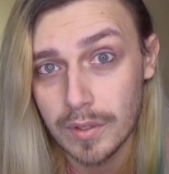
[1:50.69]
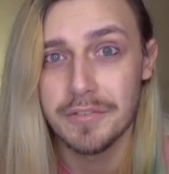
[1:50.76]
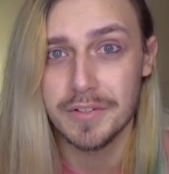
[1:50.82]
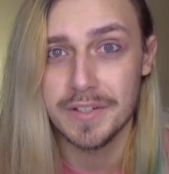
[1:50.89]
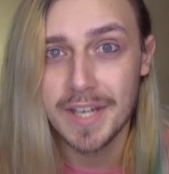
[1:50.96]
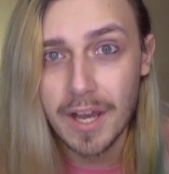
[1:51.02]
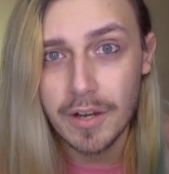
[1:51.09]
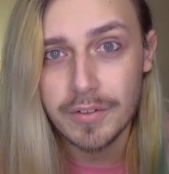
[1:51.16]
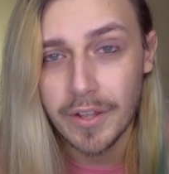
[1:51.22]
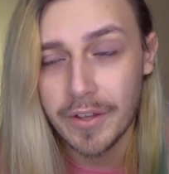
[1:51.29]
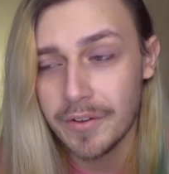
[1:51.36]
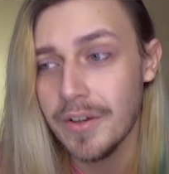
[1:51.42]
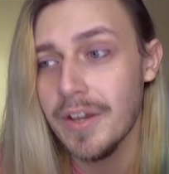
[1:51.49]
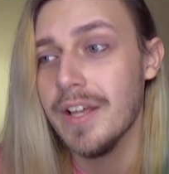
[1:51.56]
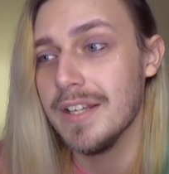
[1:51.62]
For now
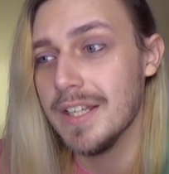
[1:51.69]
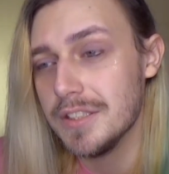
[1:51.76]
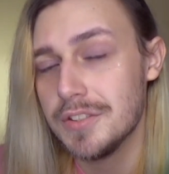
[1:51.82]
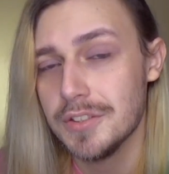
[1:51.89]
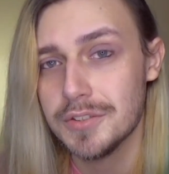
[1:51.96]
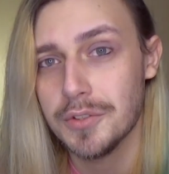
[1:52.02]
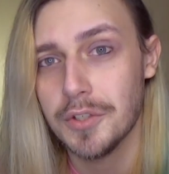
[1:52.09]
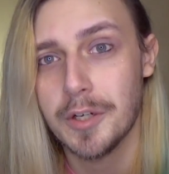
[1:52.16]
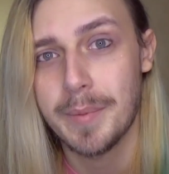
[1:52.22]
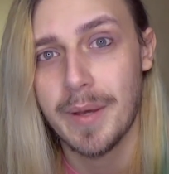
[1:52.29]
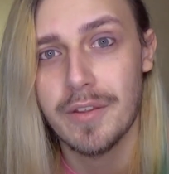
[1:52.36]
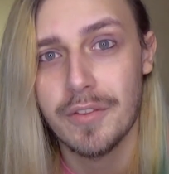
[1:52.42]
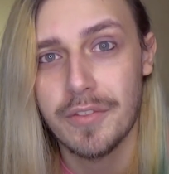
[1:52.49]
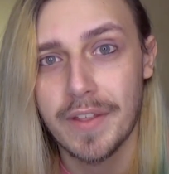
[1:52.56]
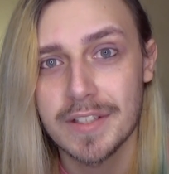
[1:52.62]
though, let's just talk about
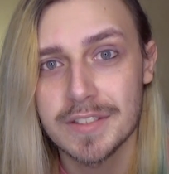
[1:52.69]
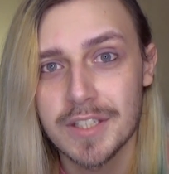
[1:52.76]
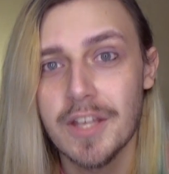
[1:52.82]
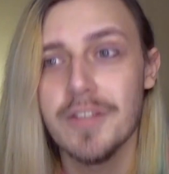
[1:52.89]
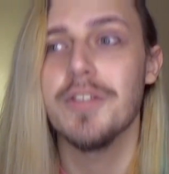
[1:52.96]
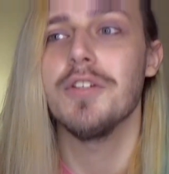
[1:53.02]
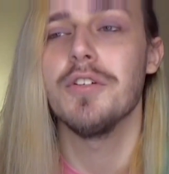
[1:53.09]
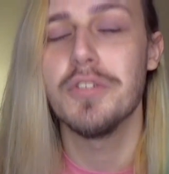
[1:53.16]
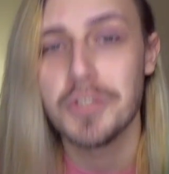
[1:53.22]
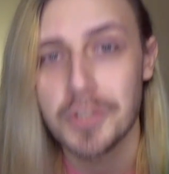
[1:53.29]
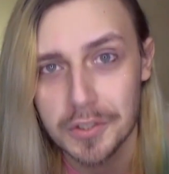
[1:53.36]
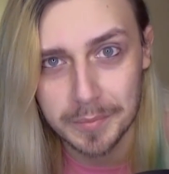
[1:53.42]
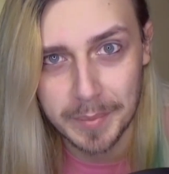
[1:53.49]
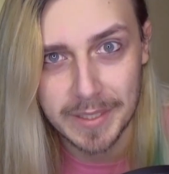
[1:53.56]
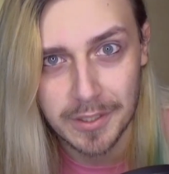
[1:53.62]
the things that you
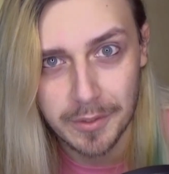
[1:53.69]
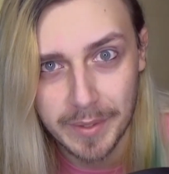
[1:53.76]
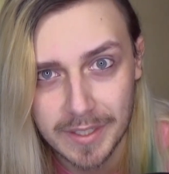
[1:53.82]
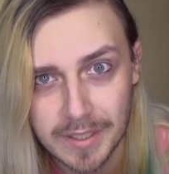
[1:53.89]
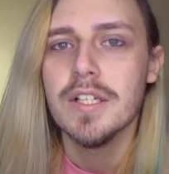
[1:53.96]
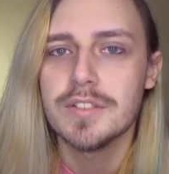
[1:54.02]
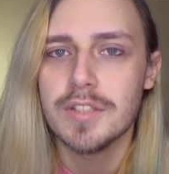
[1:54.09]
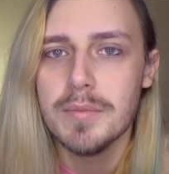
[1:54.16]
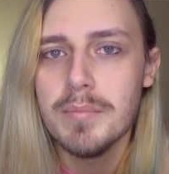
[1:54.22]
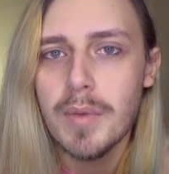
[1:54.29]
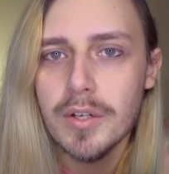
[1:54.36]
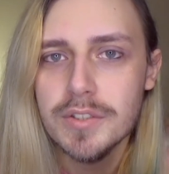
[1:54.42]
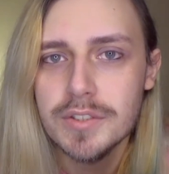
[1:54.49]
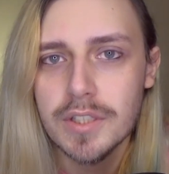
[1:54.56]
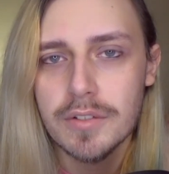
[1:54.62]
should be doing. So
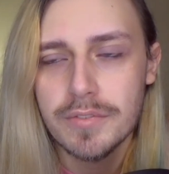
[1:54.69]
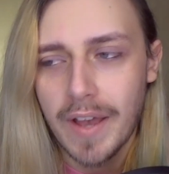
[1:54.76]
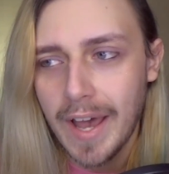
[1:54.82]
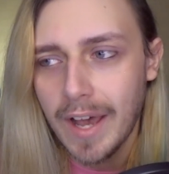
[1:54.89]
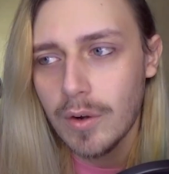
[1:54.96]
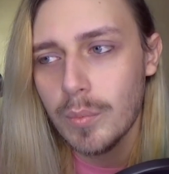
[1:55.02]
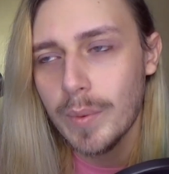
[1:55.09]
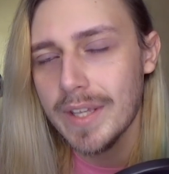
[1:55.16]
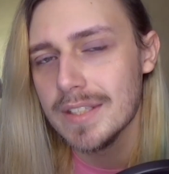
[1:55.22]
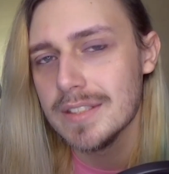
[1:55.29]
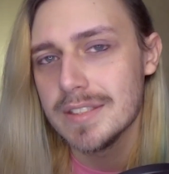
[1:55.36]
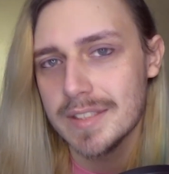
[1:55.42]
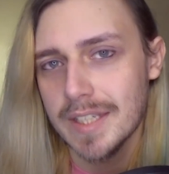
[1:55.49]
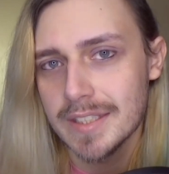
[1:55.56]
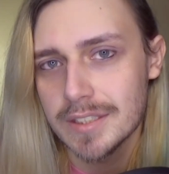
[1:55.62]
most of how we
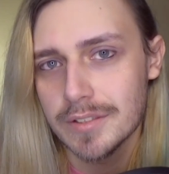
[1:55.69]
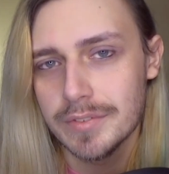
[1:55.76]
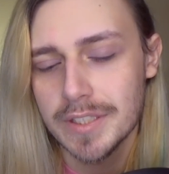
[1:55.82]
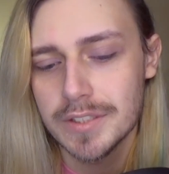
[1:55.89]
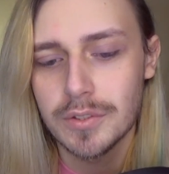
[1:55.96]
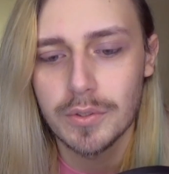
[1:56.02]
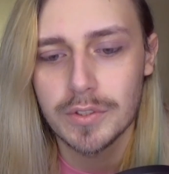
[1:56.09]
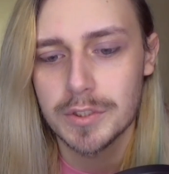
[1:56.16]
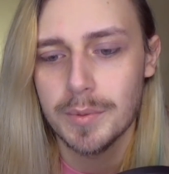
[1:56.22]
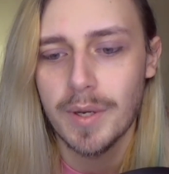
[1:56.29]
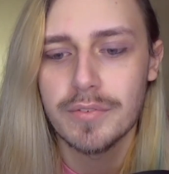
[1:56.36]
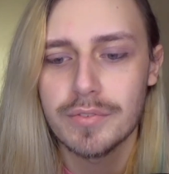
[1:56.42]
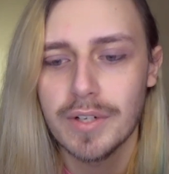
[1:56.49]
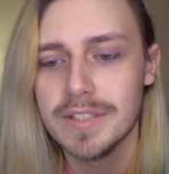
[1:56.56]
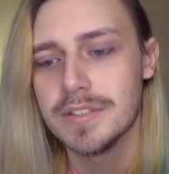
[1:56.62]
instinctively talk to our
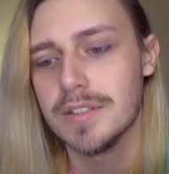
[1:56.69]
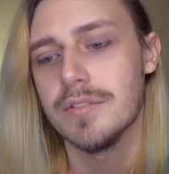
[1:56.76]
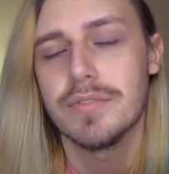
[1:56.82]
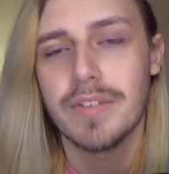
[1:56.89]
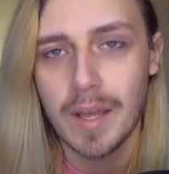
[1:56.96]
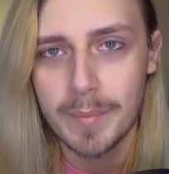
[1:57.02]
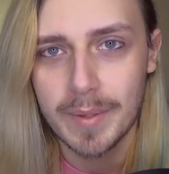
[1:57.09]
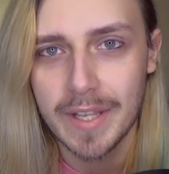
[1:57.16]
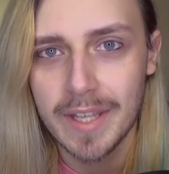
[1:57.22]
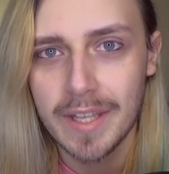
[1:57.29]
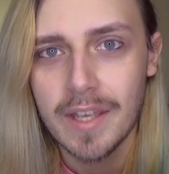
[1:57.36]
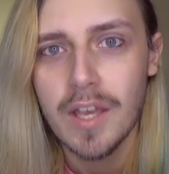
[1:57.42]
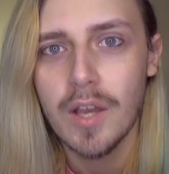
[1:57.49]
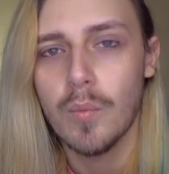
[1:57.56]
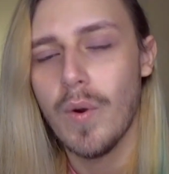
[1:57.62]
friends and family
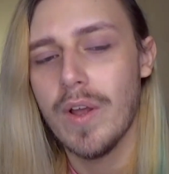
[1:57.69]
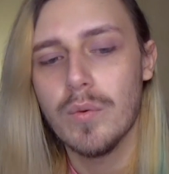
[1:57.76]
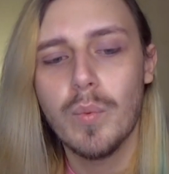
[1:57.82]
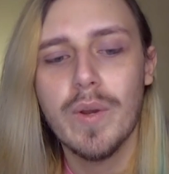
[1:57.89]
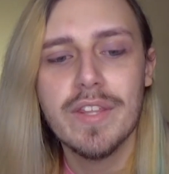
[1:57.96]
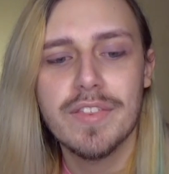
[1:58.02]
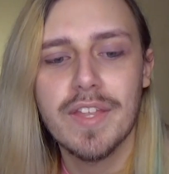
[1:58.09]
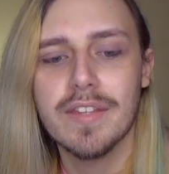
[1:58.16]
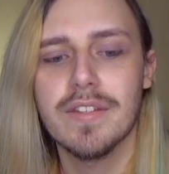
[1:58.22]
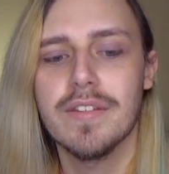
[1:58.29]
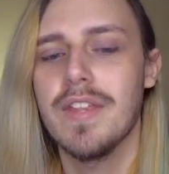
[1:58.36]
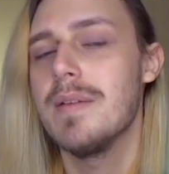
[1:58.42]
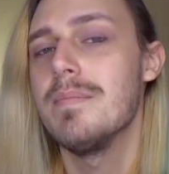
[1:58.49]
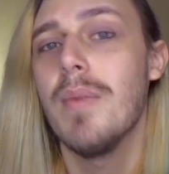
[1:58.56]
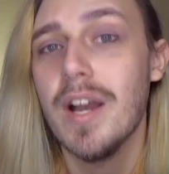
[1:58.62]
when we think that
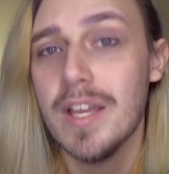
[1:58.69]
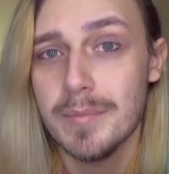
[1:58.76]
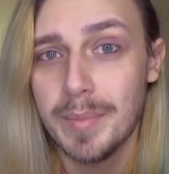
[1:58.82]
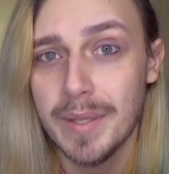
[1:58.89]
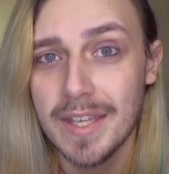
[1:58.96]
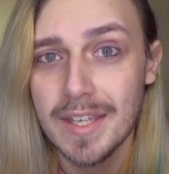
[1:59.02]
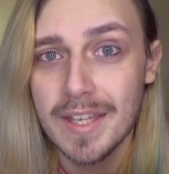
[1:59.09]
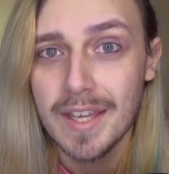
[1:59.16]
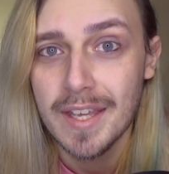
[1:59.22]
they might be